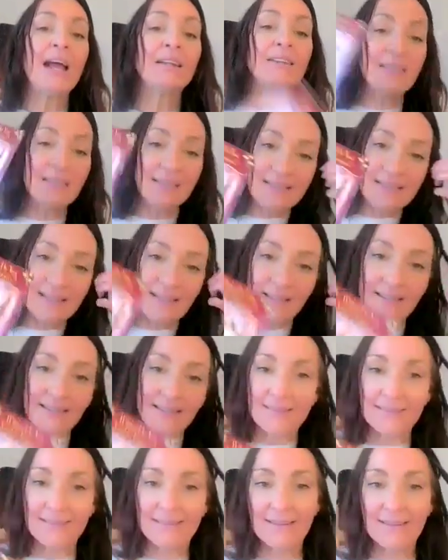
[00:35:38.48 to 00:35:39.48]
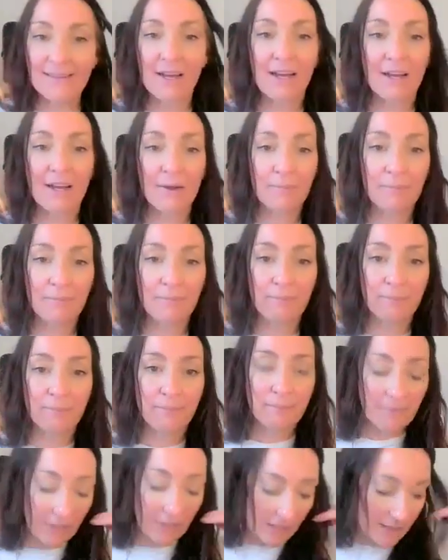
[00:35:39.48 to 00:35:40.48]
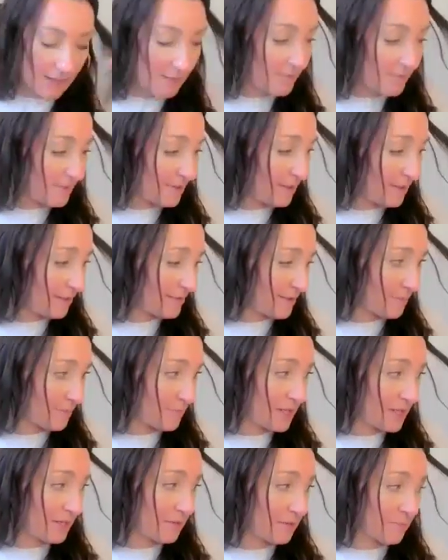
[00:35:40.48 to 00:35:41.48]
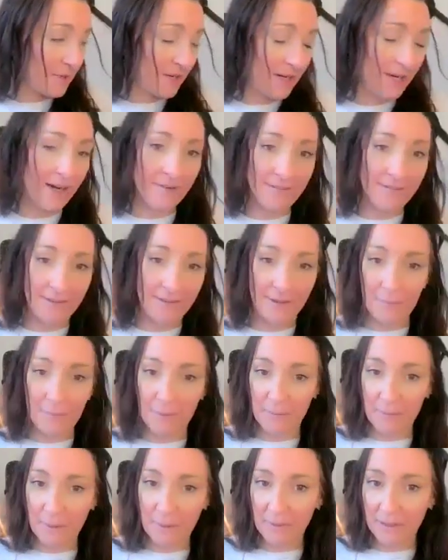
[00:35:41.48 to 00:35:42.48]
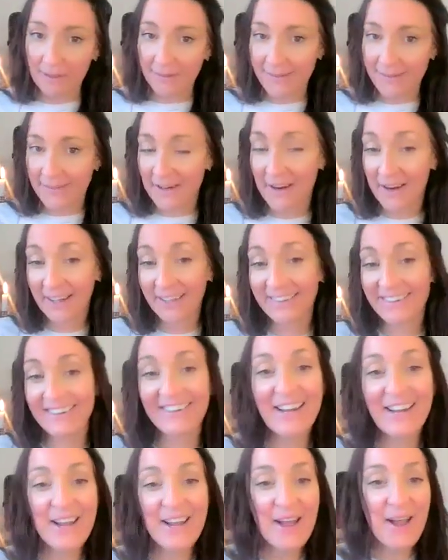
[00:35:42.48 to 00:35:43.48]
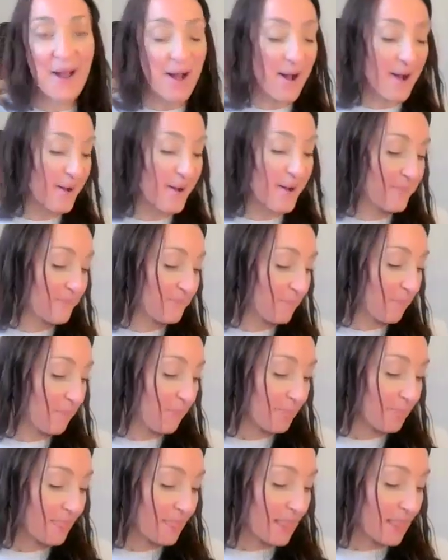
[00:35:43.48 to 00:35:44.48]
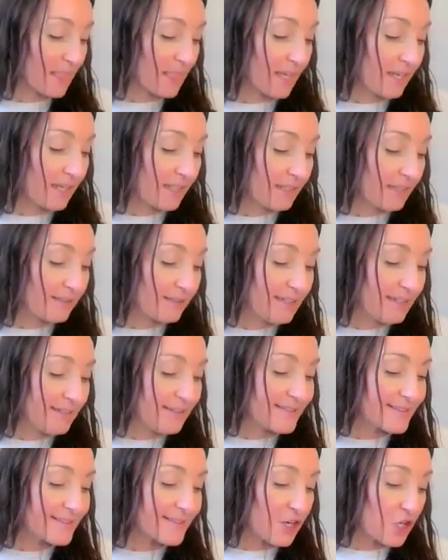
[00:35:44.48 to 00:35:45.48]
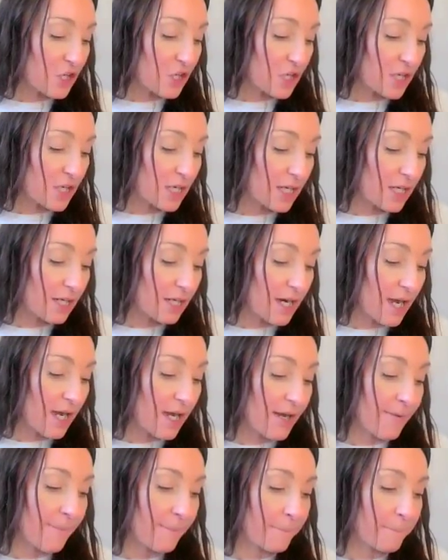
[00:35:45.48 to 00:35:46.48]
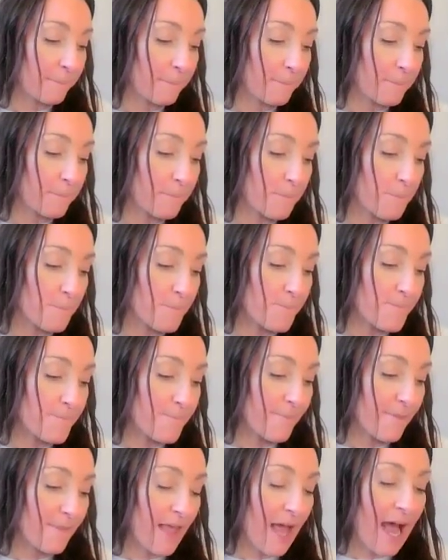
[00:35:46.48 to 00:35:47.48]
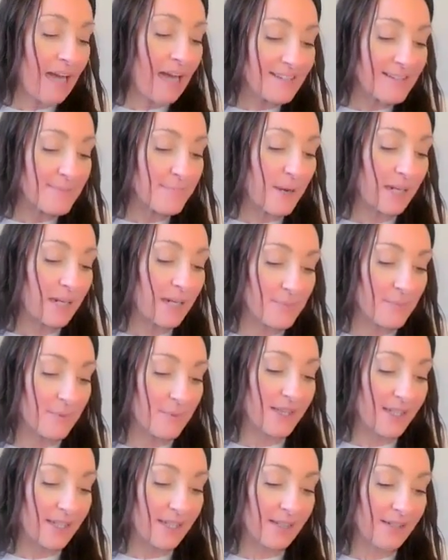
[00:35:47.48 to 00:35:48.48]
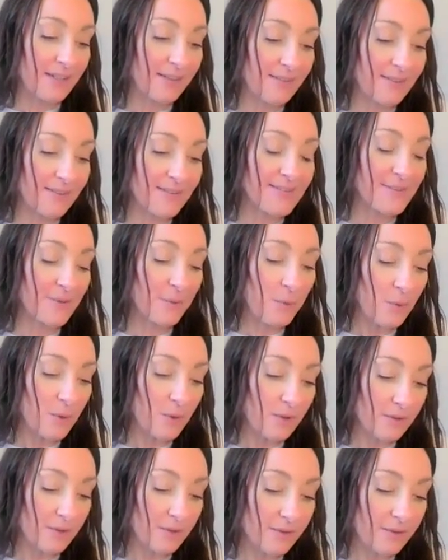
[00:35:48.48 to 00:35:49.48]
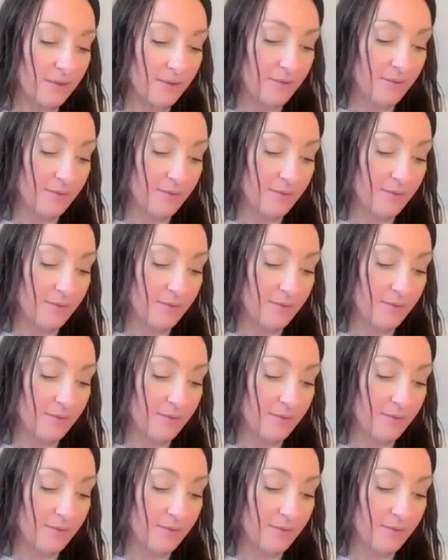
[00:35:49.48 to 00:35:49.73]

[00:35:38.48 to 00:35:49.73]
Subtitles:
And this is, seeing something in my hair there, but maybe it's not. Um, these are aspects within the soul,